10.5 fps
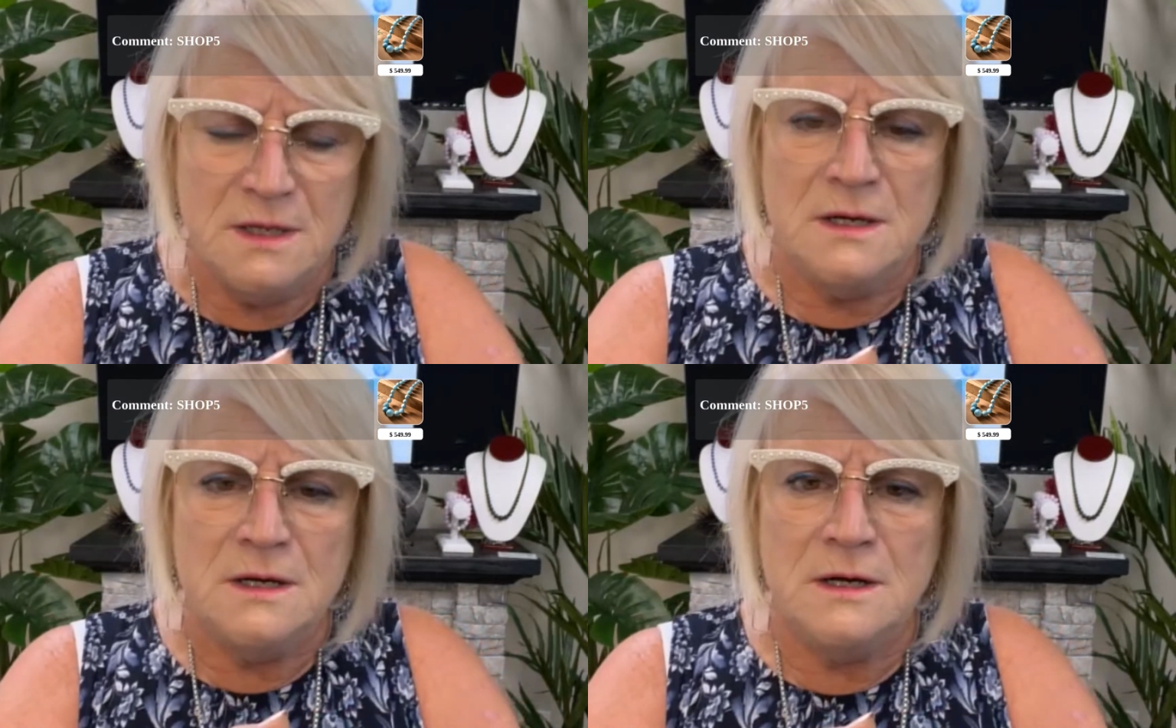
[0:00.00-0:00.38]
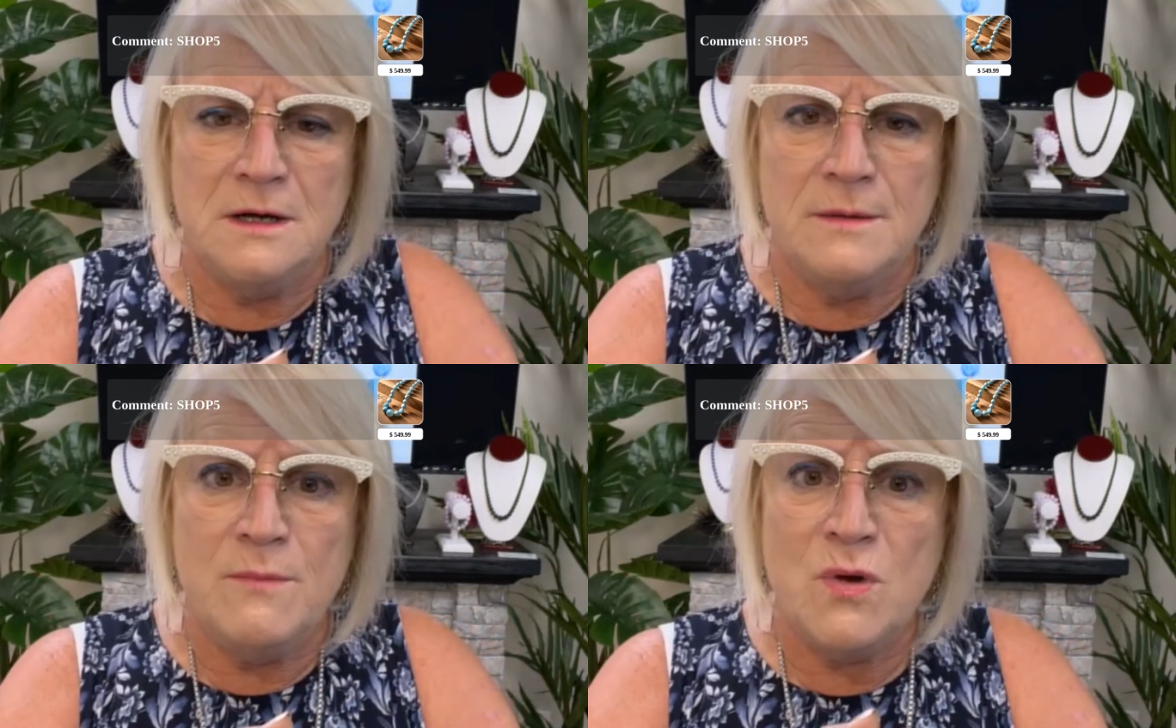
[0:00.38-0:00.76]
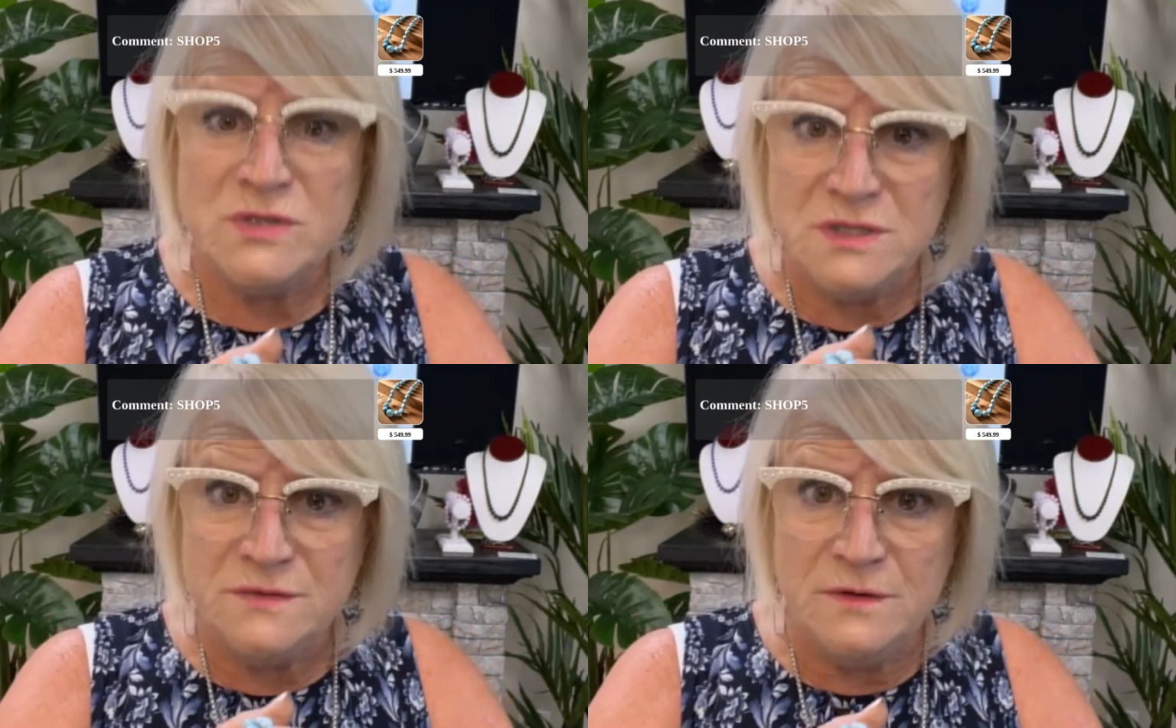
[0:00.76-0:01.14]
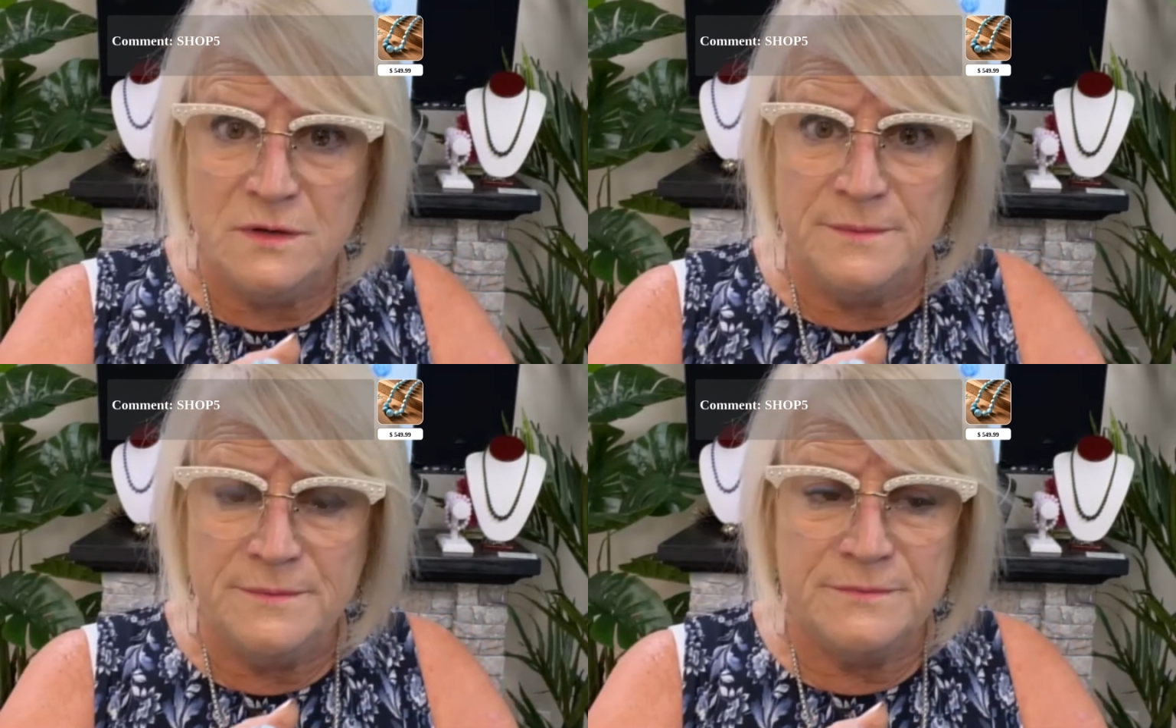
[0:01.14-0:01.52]
most of
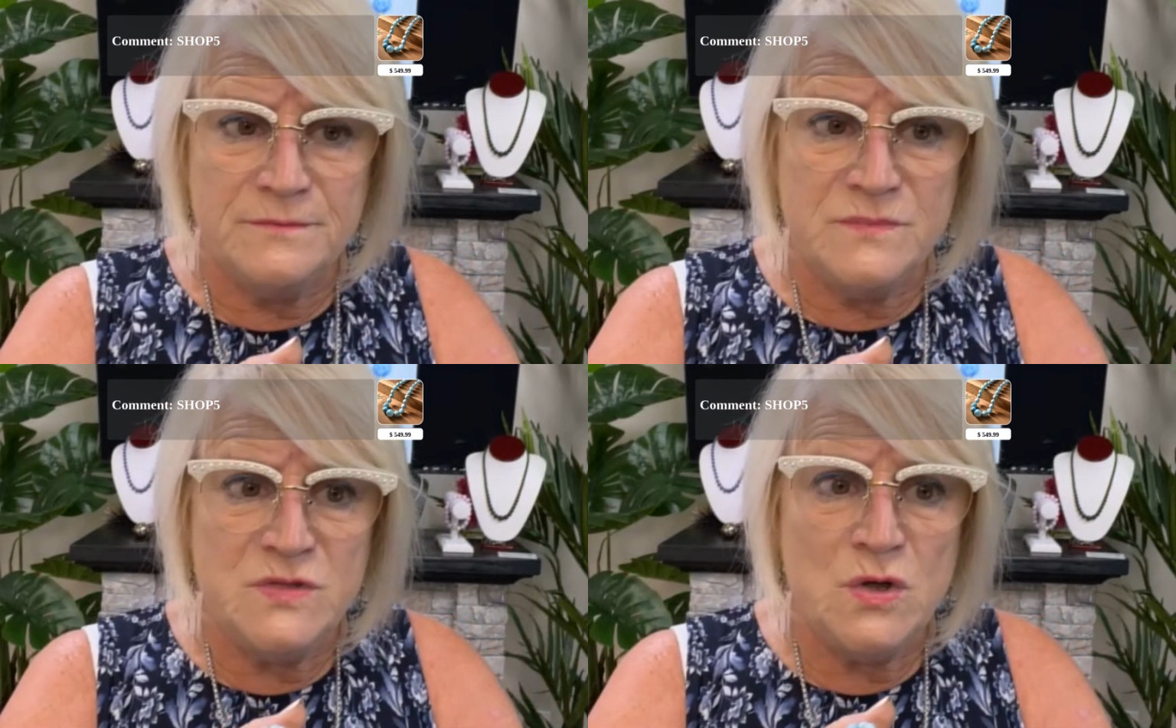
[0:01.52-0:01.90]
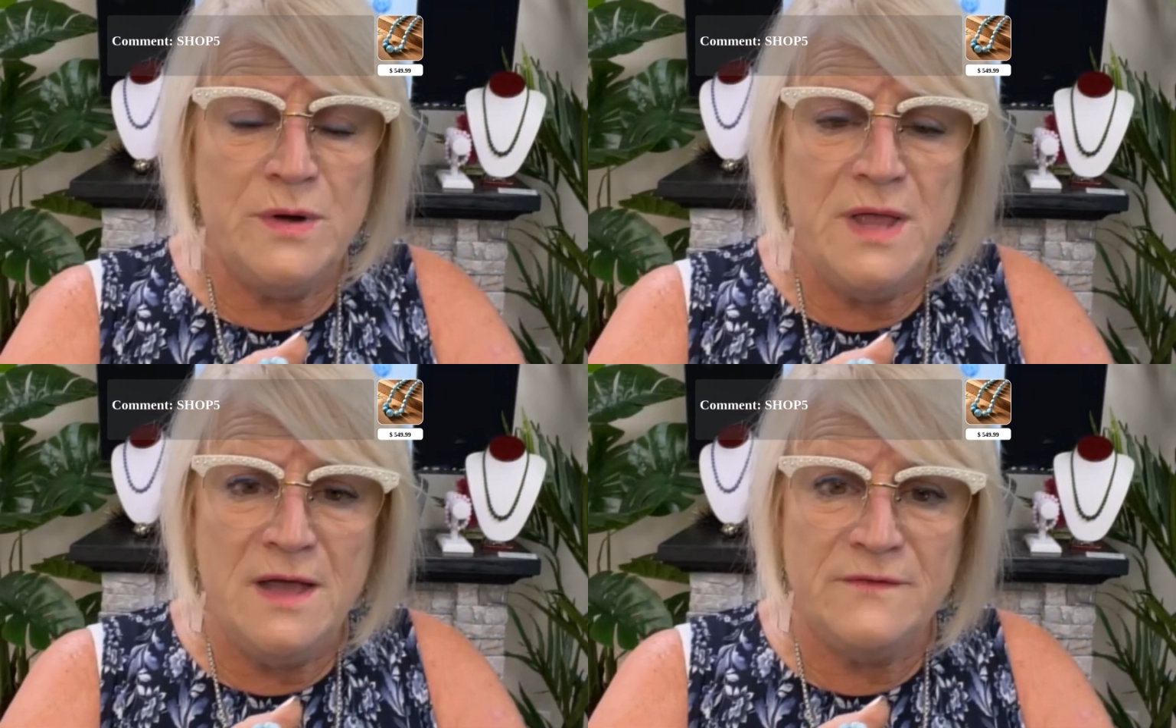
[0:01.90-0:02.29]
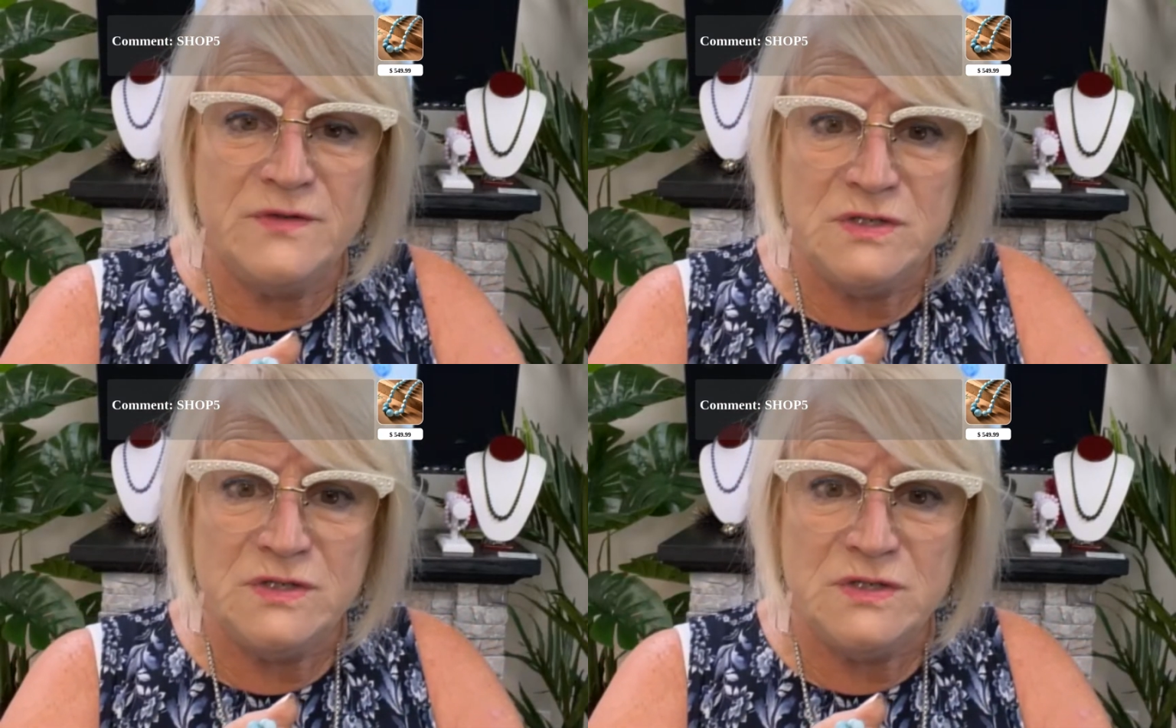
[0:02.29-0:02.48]
them don't have